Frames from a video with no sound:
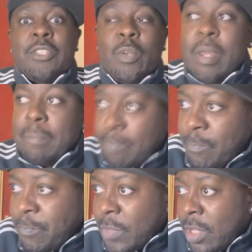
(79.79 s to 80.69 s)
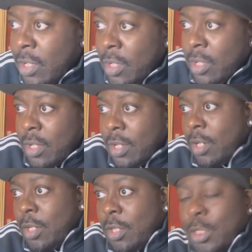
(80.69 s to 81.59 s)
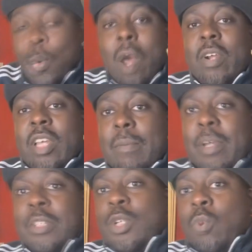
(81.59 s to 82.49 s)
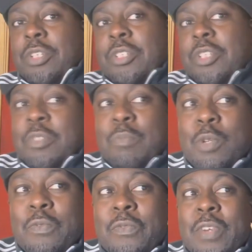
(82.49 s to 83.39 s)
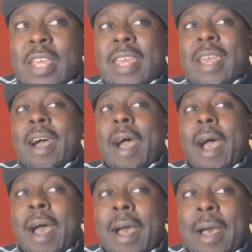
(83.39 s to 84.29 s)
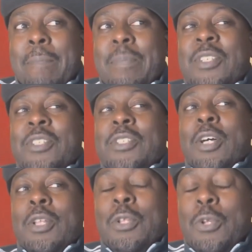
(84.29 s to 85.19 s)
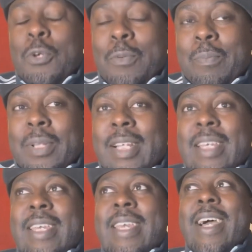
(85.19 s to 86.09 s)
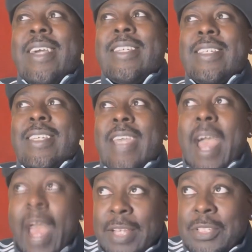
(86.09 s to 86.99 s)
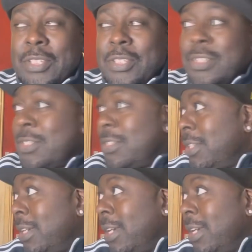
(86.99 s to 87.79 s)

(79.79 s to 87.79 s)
into it. Do I recommend you watch this movie? Absolutely yes.